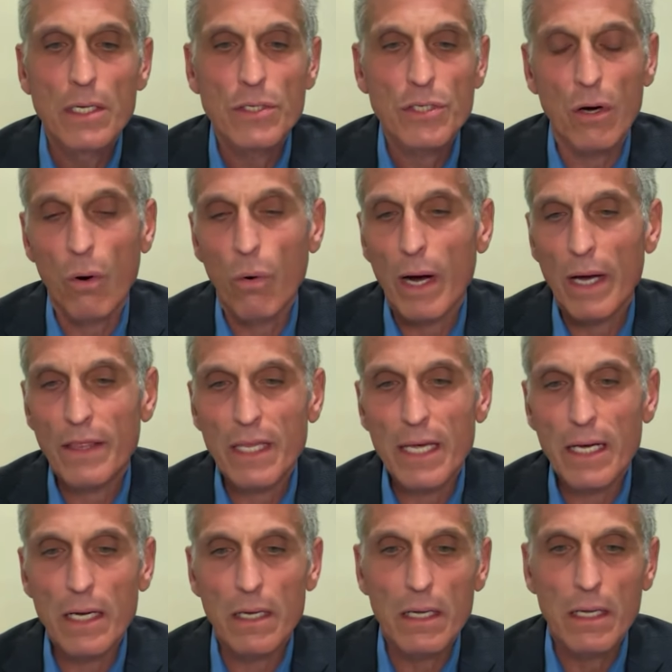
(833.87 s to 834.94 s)
So I
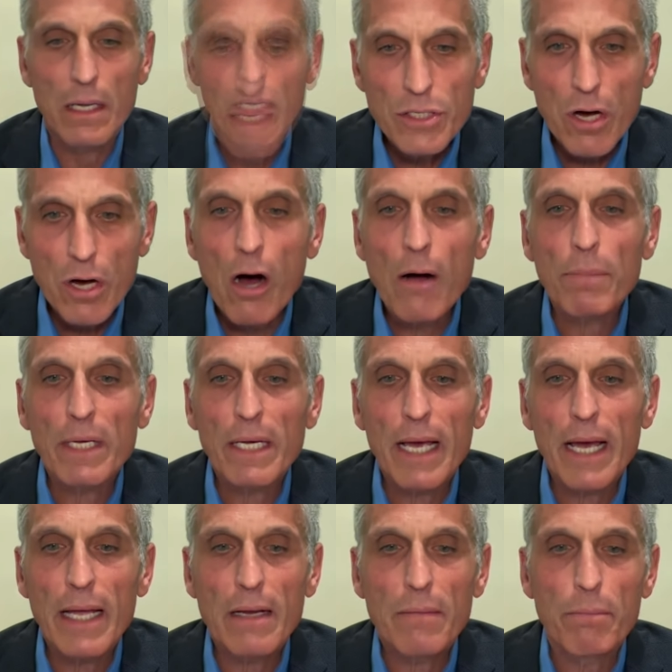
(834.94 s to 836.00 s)
think it's
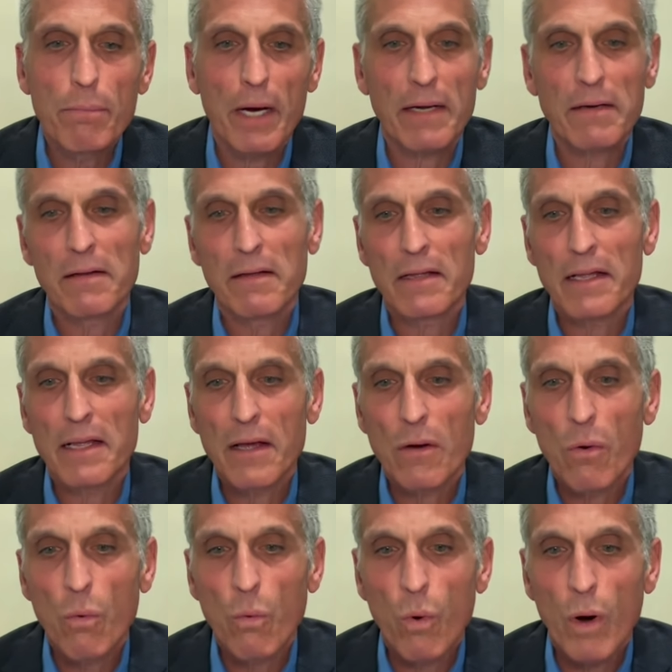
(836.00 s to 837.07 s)
complicated, but
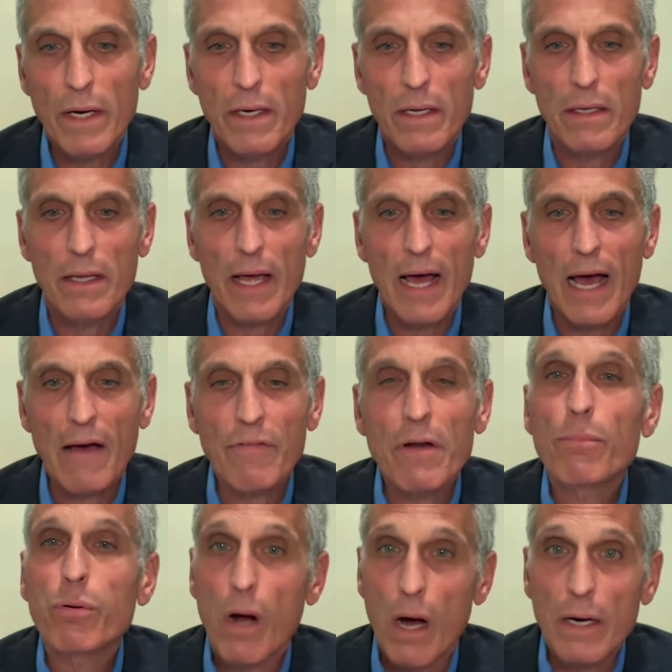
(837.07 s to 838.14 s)
what
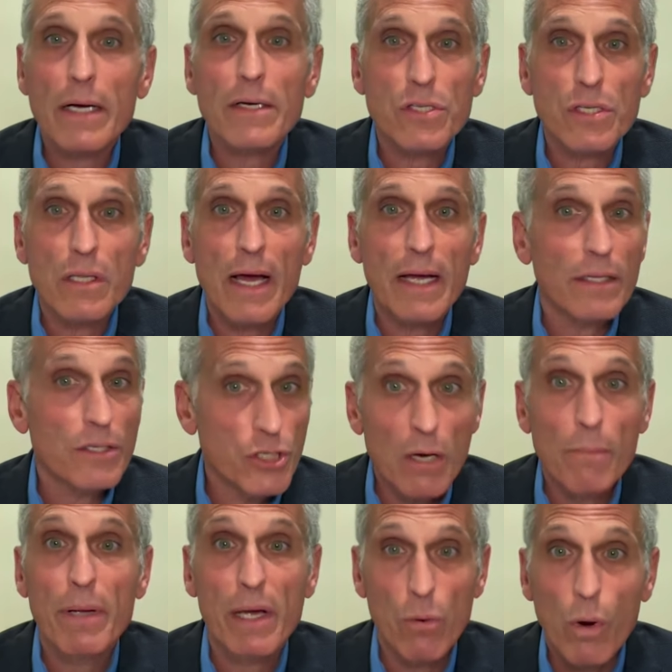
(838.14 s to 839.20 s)
having products like the
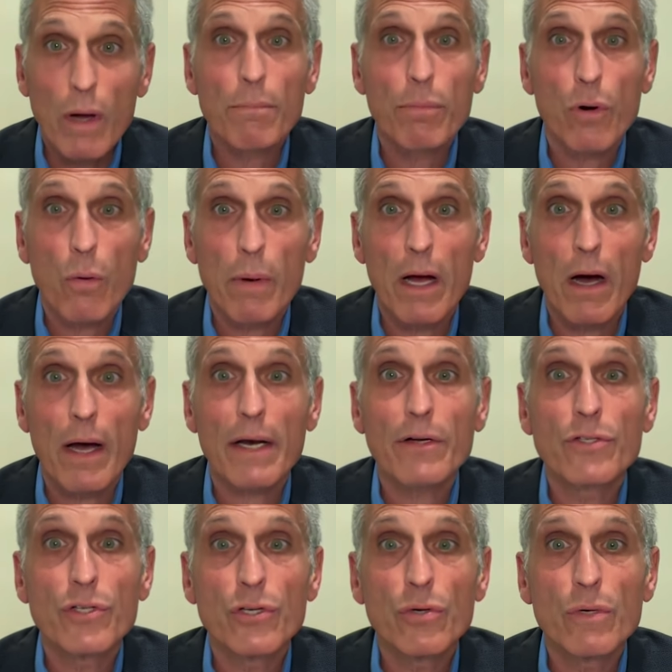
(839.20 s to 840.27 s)
GLP one
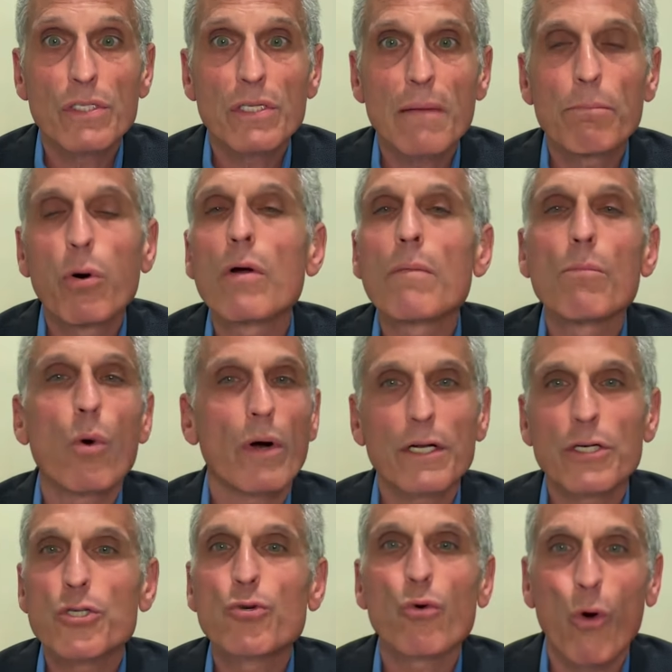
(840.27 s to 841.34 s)
probiotic do is they put more
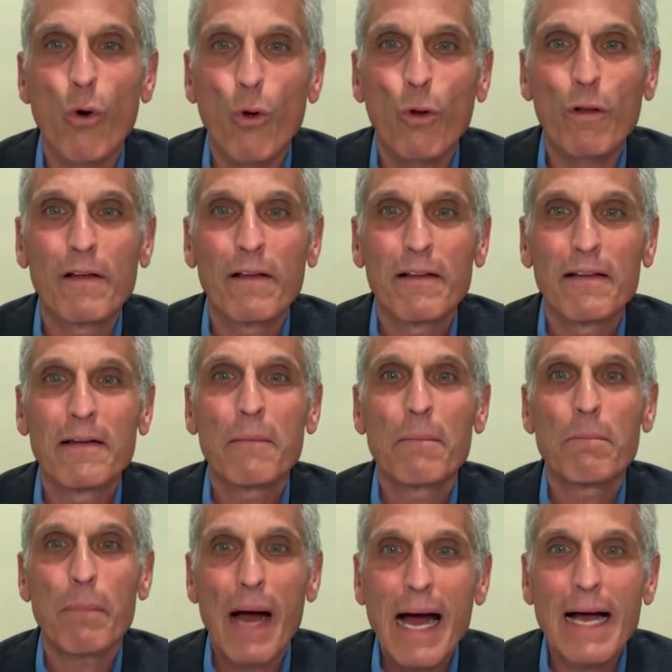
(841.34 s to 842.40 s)
control
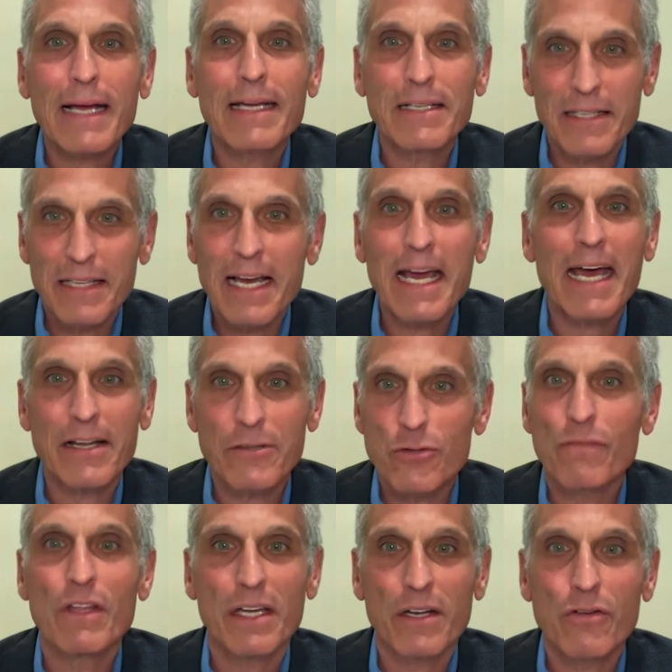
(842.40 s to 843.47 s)
back into the
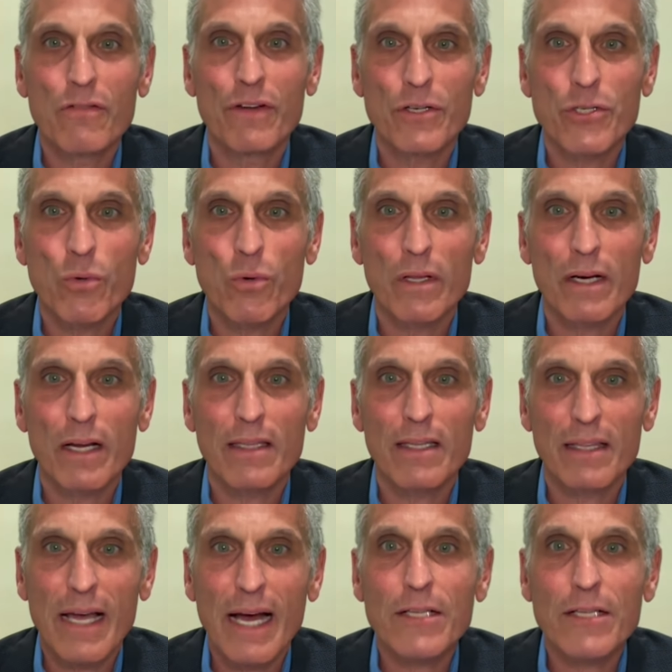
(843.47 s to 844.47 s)
hands of the individual. And I think